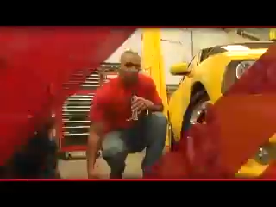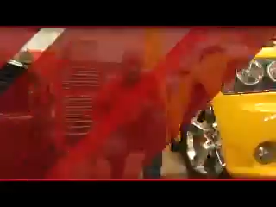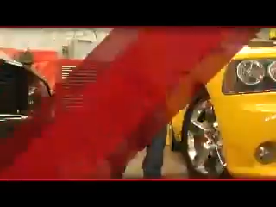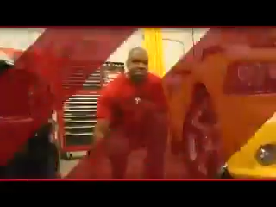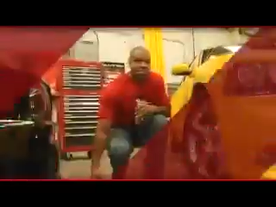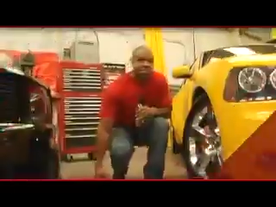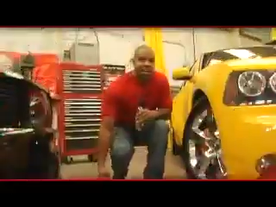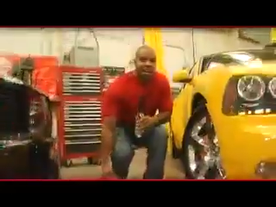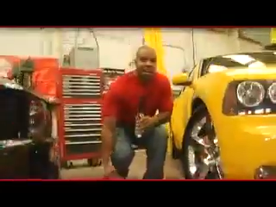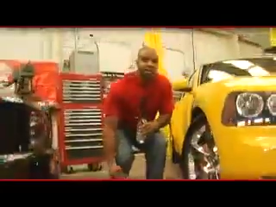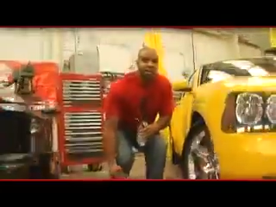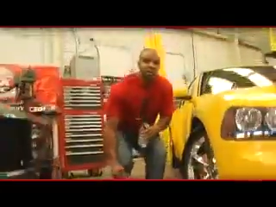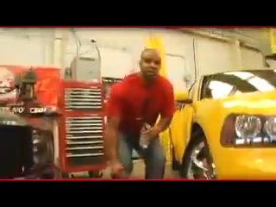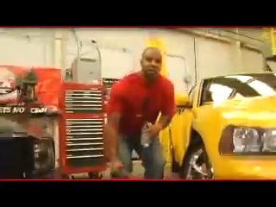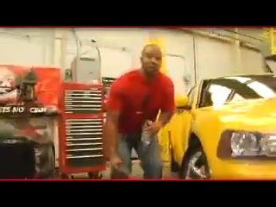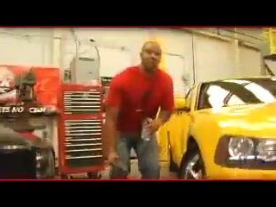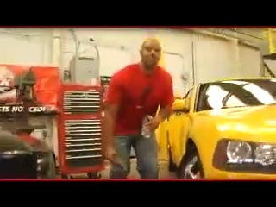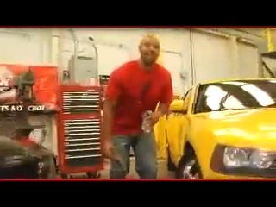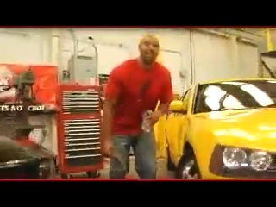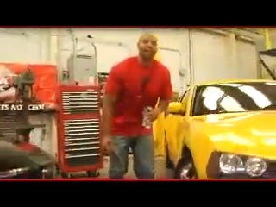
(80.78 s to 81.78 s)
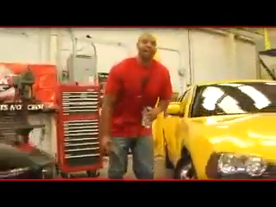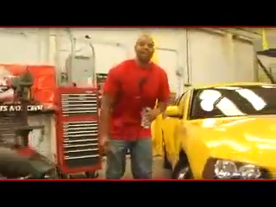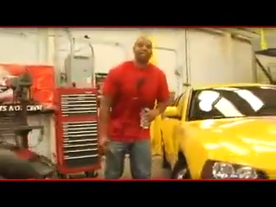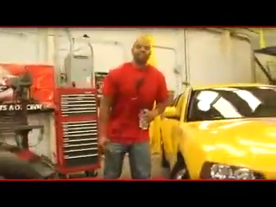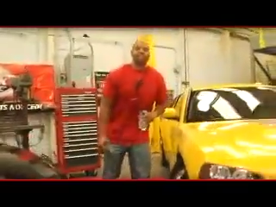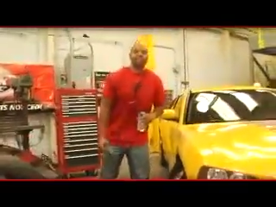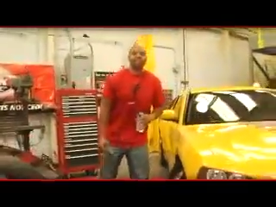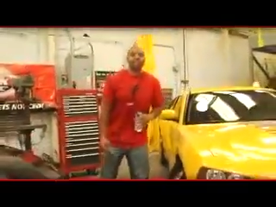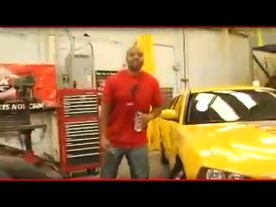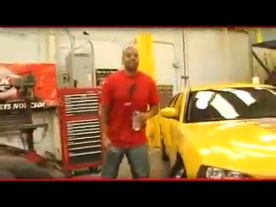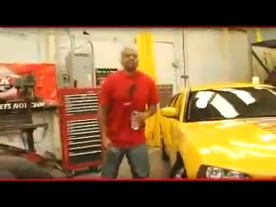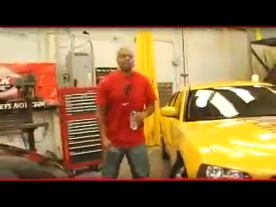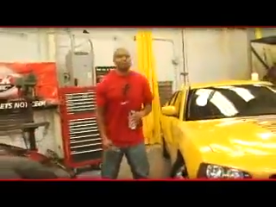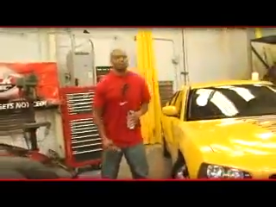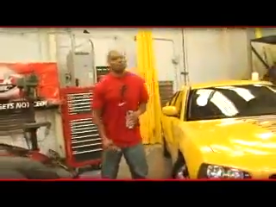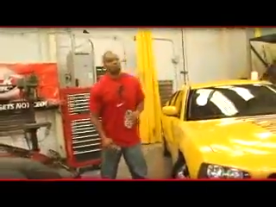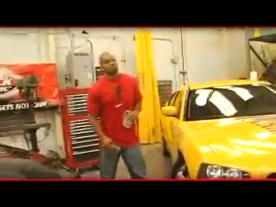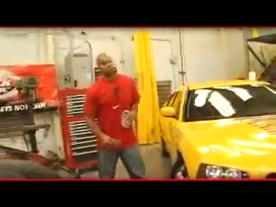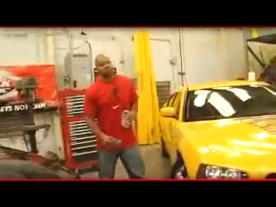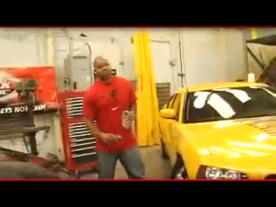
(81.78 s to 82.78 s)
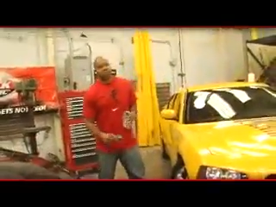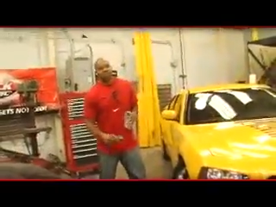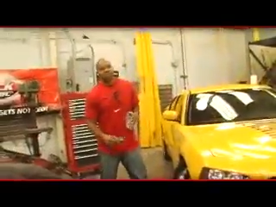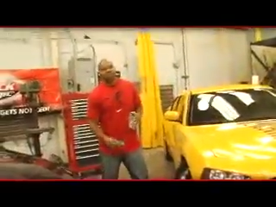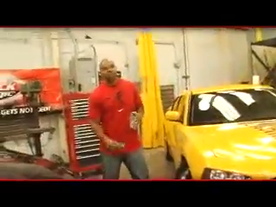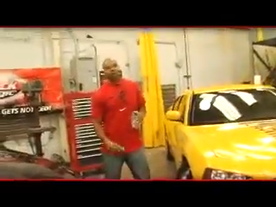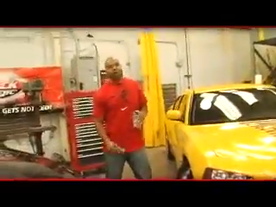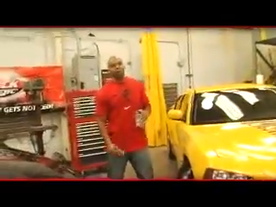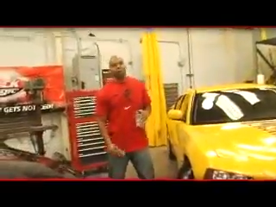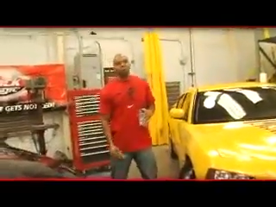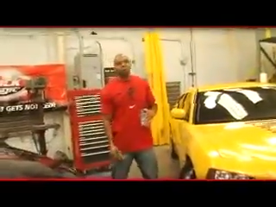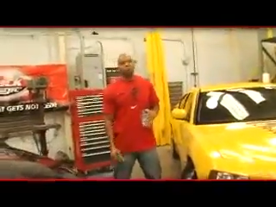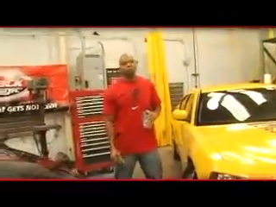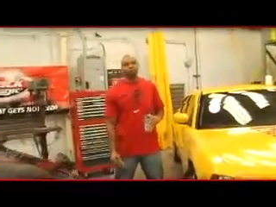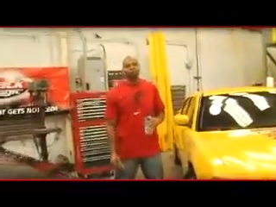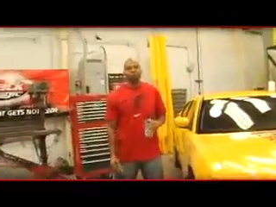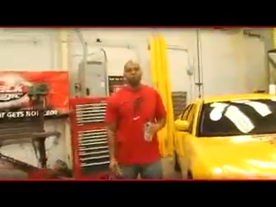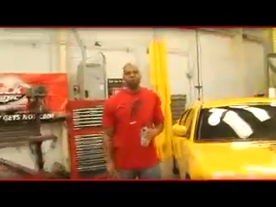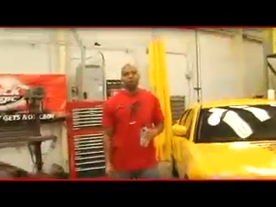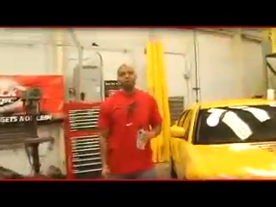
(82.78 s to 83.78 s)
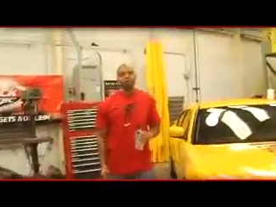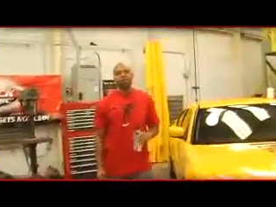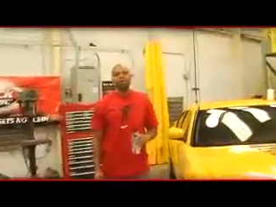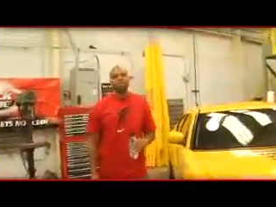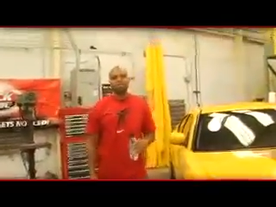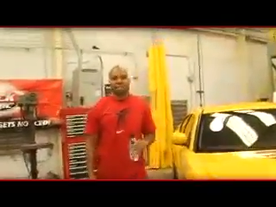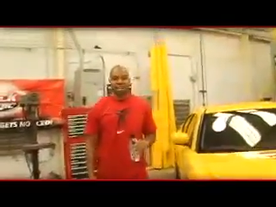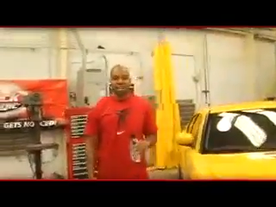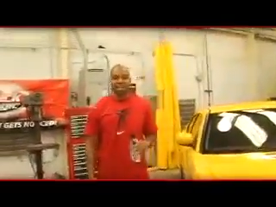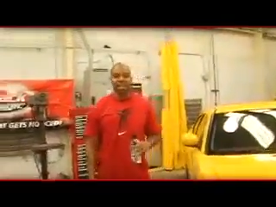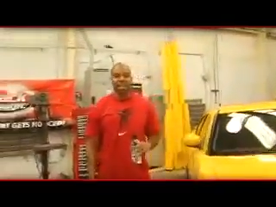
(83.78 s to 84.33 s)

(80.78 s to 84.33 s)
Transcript: [unreadable: no face in view]